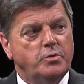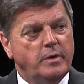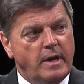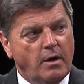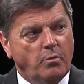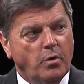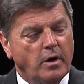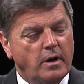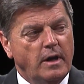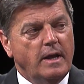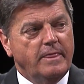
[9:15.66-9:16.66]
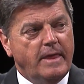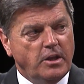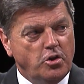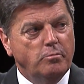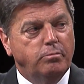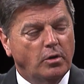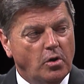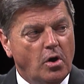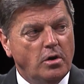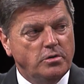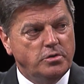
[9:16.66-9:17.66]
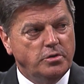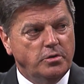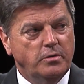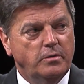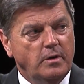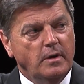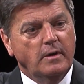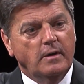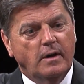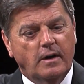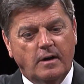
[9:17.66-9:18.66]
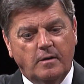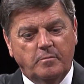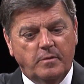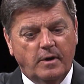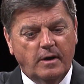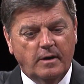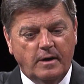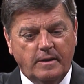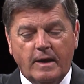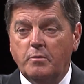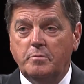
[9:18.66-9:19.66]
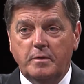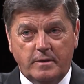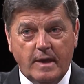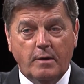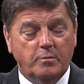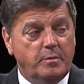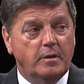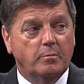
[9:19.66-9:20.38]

to a network that you belong to. And that would be